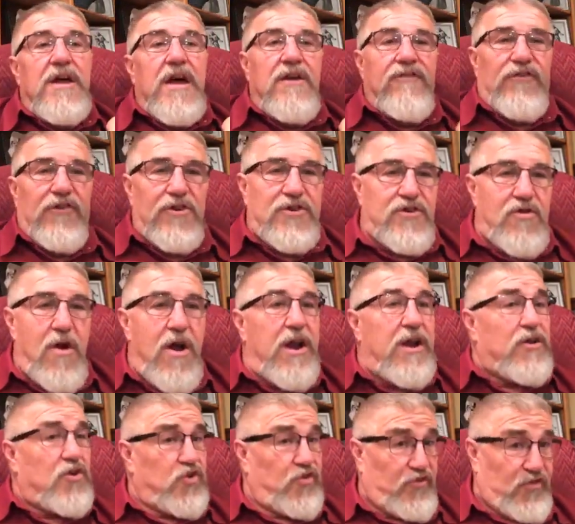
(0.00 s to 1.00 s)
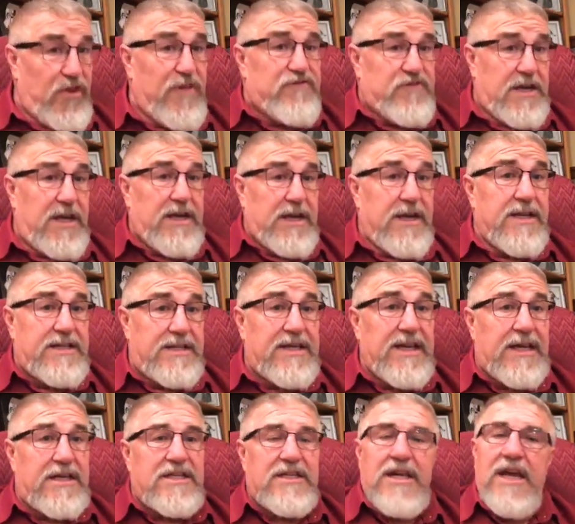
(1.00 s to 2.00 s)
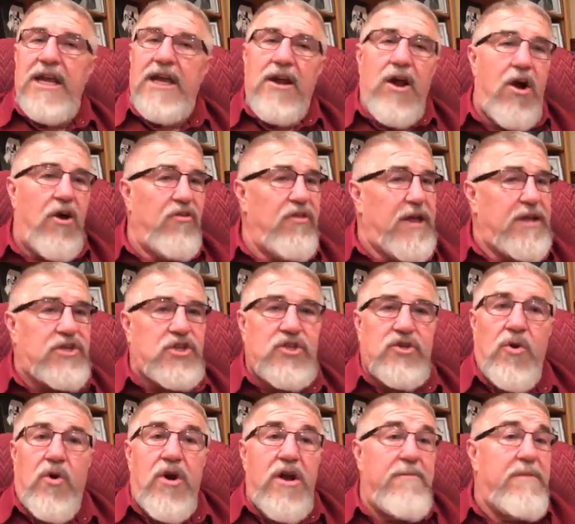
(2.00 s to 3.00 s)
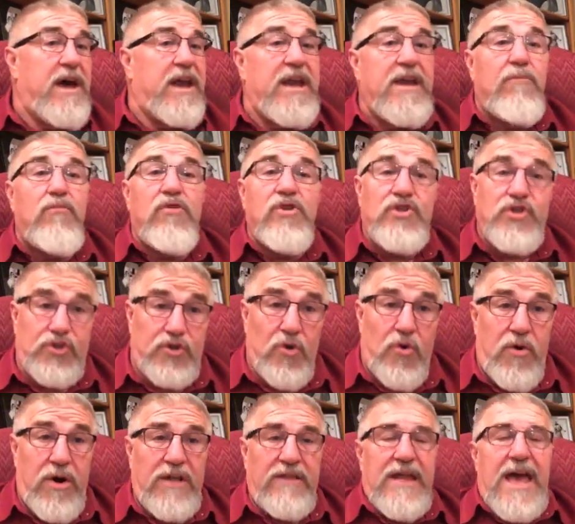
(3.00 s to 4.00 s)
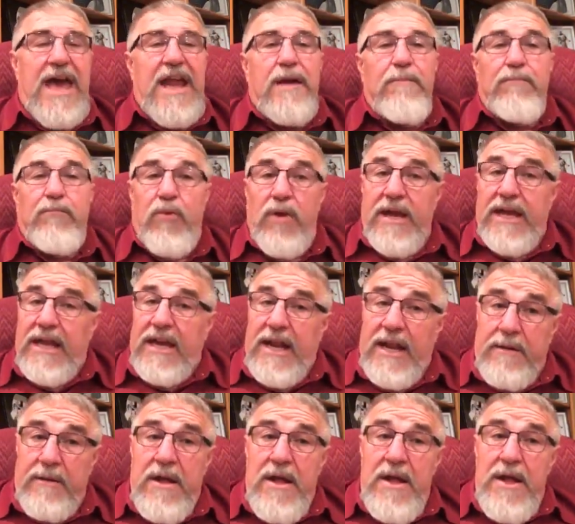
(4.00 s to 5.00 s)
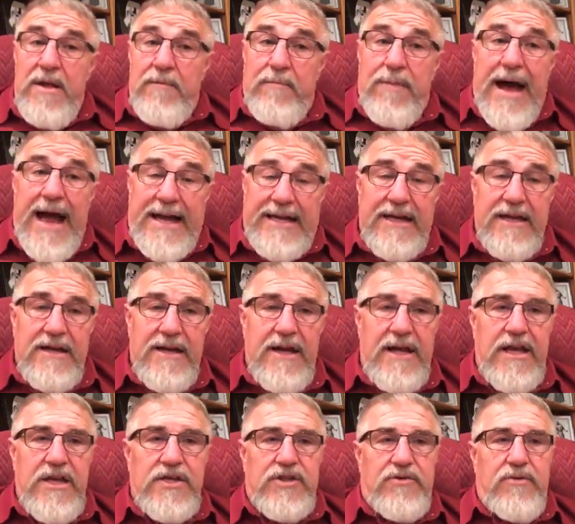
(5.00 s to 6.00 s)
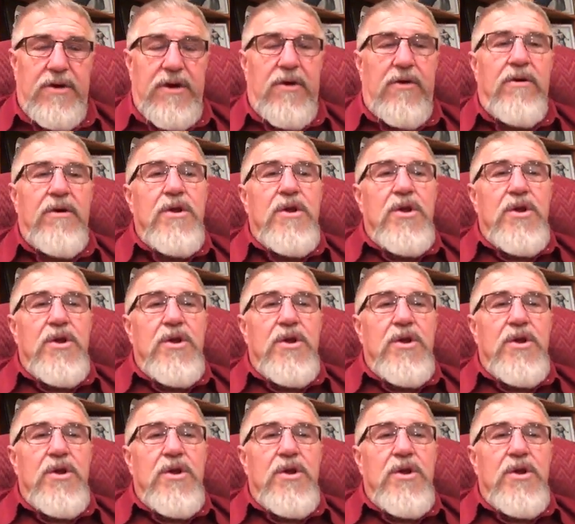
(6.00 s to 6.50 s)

uh, First Chronicles 15 and 16. All that story about him restoring that and bringing it back into Israel.